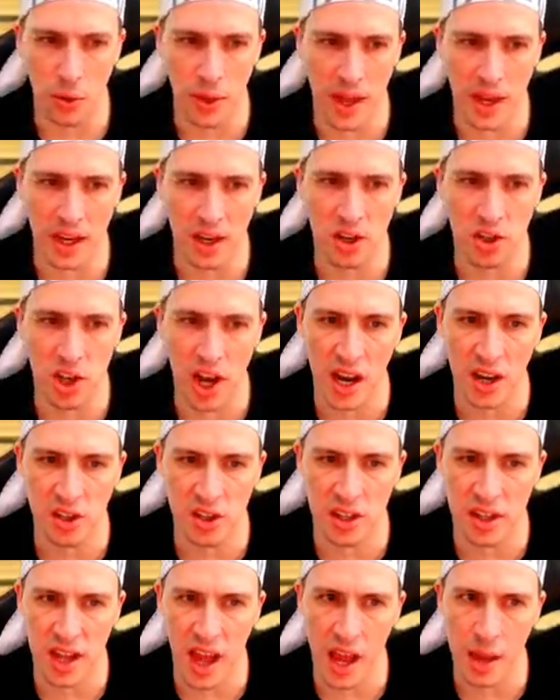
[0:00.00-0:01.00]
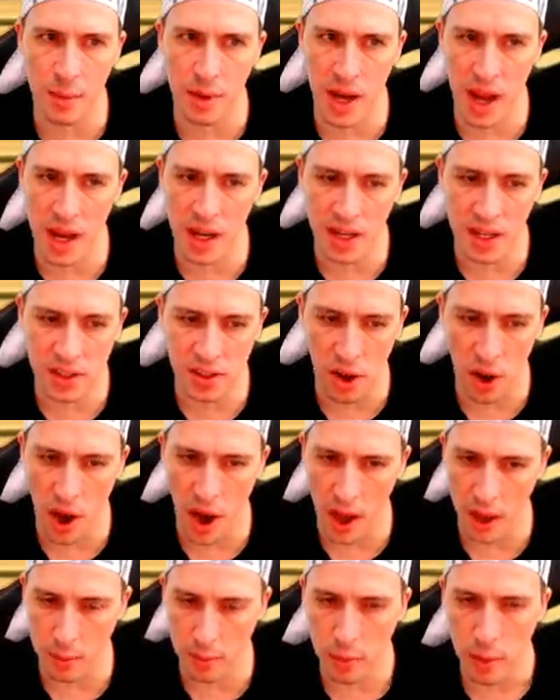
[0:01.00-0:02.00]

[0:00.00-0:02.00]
they can change the game at any time.